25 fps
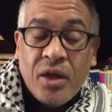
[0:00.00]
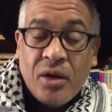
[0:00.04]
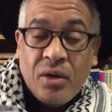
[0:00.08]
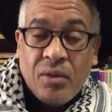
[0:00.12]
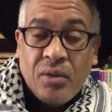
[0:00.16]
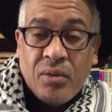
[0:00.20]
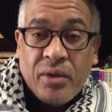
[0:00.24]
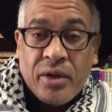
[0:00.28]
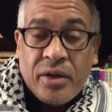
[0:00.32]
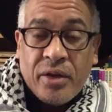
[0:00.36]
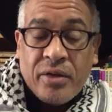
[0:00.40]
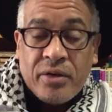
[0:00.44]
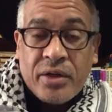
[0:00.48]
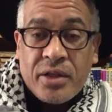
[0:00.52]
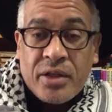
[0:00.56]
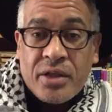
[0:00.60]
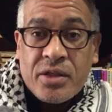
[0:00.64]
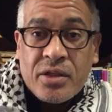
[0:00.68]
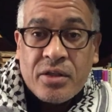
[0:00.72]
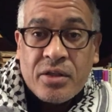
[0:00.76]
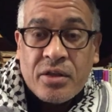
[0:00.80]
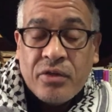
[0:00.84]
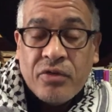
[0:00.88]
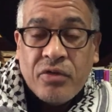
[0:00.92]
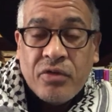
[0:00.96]
whether it's
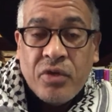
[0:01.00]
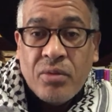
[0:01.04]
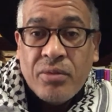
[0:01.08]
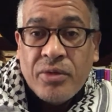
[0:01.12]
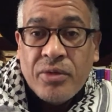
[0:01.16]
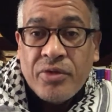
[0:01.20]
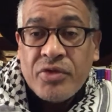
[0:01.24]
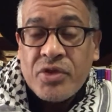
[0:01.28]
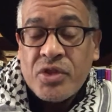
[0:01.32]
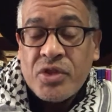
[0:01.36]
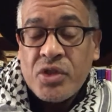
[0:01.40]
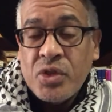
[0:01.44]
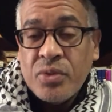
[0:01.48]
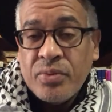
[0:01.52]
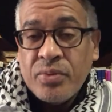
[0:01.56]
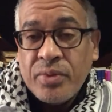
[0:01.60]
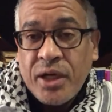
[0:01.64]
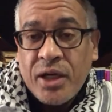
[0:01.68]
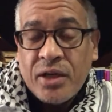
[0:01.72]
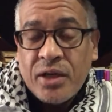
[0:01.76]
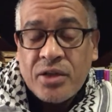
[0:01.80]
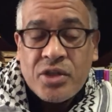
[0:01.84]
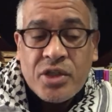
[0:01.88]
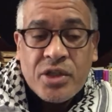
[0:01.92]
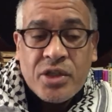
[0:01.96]
in the form of soup
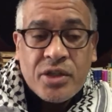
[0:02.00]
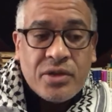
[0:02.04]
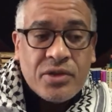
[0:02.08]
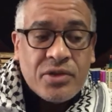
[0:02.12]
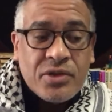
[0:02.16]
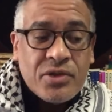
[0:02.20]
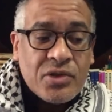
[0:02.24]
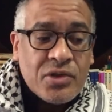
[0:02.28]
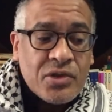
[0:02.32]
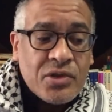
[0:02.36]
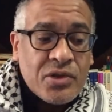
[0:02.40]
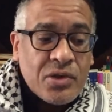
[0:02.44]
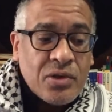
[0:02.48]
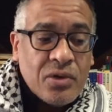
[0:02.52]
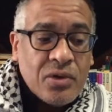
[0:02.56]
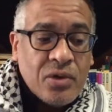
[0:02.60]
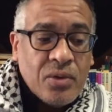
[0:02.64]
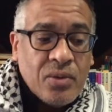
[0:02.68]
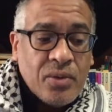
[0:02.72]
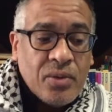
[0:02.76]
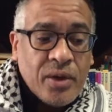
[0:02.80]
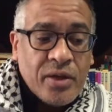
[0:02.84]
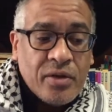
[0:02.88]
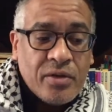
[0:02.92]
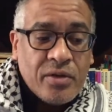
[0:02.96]
kitchens or
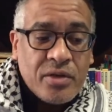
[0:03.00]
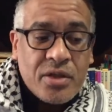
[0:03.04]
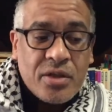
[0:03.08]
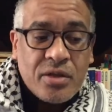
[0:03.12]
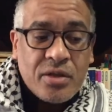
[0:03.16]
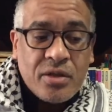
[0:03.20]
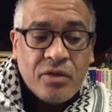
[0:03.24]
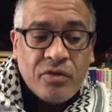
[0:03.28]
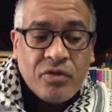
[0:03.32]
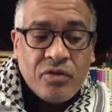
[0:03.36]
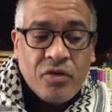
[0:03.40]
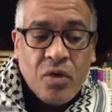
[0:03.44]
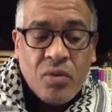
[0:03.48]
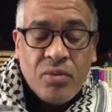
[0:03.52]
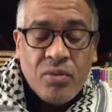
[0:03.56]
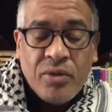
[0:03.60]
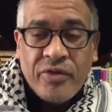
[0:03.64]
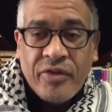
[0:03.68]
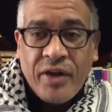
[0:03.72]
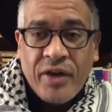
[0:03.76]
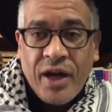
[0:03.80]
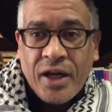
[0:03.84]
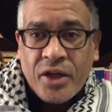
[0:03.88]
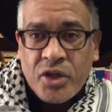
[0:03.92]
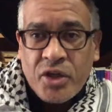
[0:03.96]
whether it's in the form of
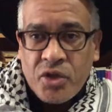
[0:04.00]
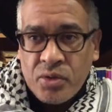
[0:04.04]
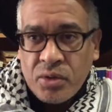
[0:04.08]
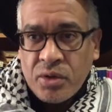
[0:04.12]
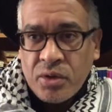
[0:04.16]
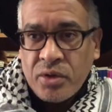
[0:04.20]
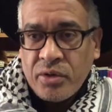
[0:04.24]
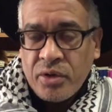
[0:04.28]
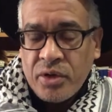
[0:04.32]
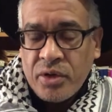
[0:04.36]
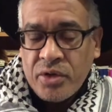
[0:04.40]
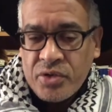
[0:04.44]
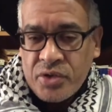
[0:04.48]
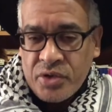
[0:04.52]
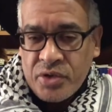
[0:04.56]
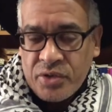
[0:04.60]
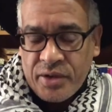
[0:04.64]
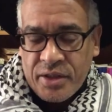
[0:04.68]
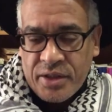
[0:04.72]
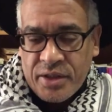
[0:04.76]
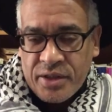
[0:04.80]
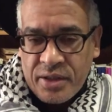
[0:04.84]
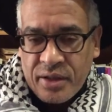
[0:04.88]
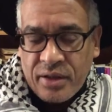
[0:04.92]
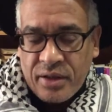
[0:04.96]
actual
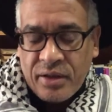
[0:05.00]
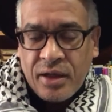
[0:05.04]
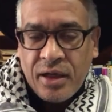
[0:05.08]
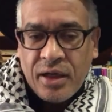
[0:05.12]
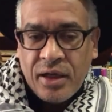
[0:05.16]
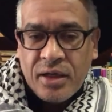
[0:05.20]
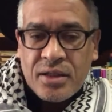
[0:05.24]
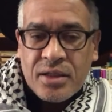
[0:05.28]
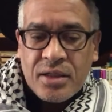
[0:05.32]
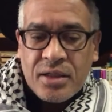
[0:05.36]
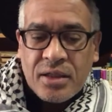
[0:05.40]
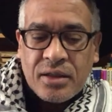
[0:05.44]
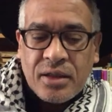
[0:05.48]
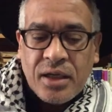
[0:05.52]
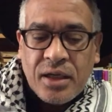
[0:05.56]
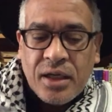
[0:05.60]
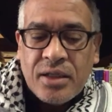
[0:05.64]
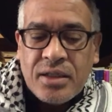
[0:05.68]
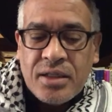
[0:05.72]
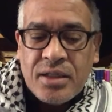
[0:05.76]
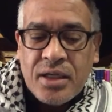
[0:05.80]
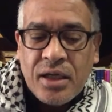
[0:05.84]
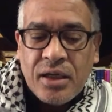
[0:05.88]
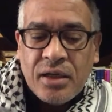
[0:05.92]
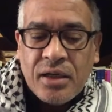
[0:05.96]
groceries that get
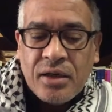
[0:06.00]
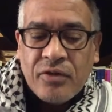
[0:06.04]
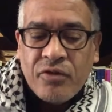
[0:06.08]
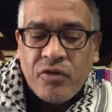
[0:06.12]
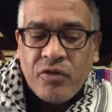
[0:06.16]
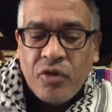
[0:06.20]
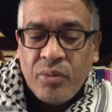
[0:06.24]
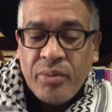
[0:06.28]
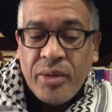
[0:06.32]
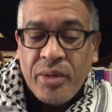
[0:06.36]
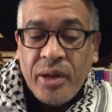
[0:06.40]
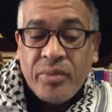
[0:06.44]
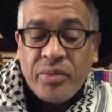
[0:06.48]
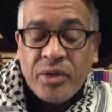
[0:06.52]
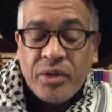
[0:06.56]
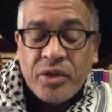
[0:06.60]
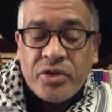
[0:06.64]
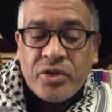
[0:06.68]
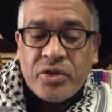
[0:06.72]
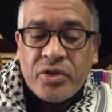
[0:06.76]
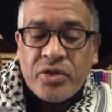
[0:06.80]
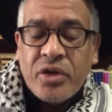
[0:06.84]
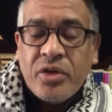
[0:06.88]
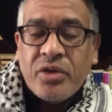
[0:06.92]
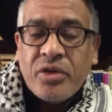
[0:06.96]
taken for people to
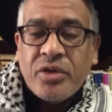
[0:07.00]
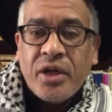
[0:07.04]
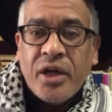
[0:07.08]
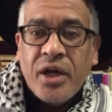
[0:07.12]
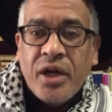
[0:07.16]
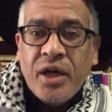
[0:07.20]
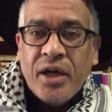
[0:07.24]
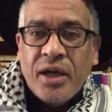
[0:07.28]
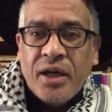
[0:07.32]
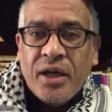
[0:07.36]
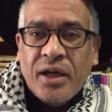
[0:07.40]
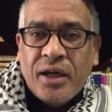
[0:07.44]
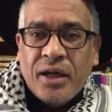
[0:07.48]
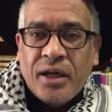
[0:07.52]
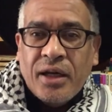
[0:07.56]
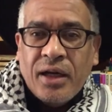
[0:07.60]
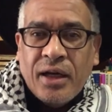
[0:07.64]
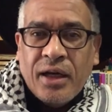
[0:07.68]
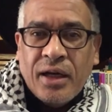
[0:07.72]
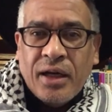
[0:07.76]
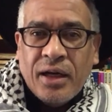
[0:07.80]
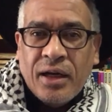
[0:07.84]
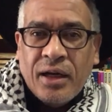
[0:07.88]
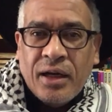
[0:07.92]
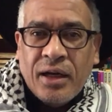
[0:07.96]
cook,
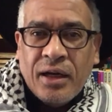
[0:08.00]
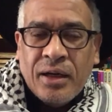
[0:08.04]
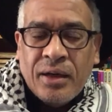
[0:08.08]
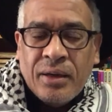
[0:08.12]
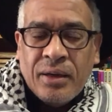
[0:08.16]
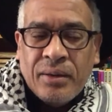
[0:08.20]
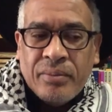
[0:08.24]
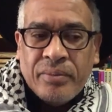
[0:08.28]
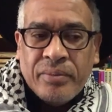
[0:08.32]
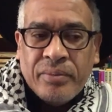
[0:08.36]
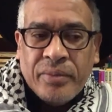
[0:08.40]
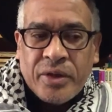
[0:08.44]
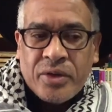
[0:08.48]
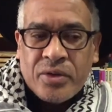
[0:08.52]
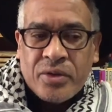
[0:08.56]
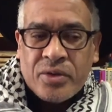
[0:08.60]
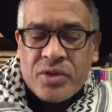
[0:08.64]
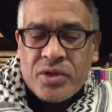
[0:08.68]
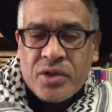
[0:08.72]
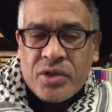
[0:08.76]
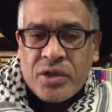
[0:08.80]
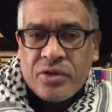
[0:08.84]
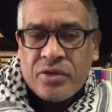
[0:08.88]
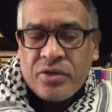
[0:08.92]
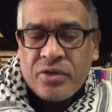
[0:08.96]
but
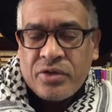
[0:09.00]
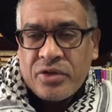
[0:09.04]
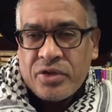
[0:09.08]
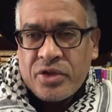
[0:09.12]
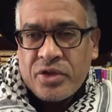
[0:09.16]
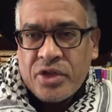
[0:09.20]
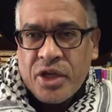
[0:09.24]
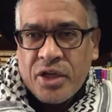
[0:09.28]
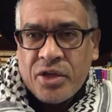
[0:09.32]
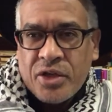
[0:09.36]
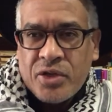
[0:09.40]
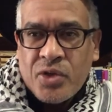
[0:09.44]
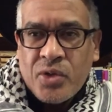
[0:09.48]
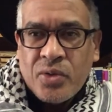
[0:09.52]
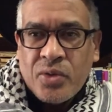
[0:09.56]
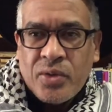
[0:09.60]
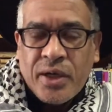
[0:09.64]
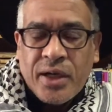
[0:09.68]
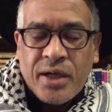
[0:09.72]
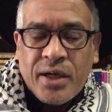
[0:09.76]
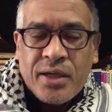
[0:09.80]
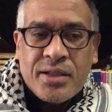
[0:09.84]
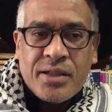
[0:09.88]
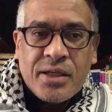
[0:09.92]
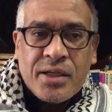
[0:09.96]
also through church
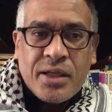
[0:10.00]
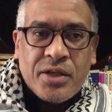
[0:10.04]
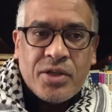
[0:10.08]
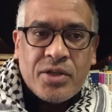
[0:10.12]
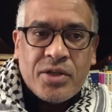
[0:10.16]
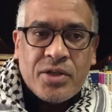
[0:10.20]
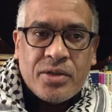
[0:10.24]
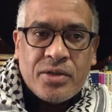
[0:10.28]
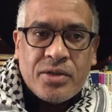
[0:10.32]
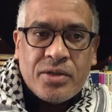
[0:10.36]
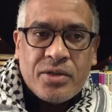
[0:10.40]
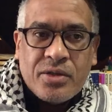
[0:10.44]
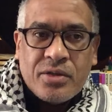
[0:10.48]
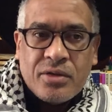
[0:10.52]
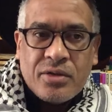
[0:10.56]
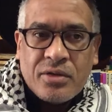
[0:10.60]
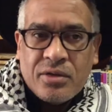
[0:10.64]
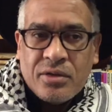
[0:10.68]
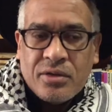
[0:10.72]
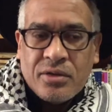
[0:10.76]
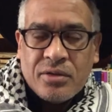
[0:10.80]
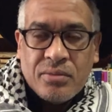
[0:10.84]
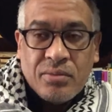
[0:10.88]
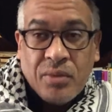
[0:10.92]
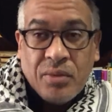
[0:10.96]
organizations,
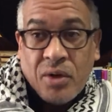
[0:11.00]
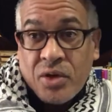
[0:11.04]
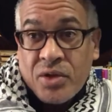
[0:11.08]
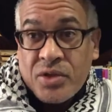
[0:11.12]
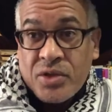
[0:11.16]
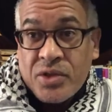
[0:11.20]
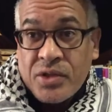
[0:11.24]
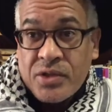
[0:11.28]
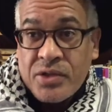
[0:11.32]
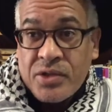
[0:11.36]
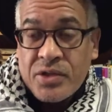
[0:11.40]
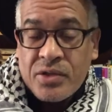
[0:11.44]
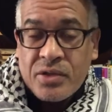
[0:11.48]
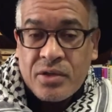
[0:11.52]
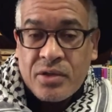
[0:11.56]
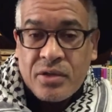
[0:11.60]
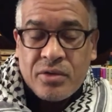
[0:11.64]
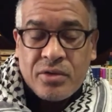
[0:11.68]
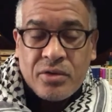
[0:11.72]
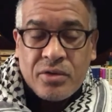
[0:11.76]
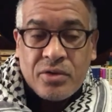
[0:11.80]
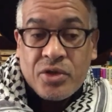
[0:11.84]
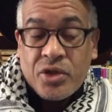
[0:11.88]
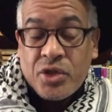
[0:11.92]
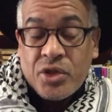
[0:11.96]
through mosques,
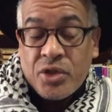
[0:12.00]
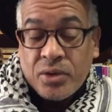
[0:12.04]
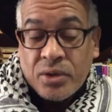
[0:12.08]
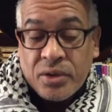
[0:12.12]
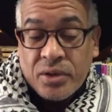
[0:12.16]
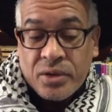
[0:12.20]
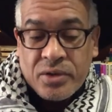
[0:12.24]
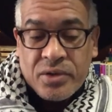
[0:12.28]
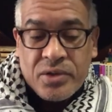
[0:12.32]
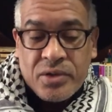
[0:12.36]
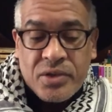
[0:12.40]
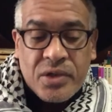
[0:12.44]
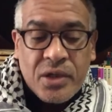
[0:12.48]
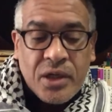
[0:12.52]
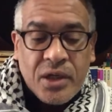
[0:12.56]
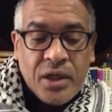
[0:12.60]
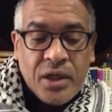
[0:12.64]
through shuls.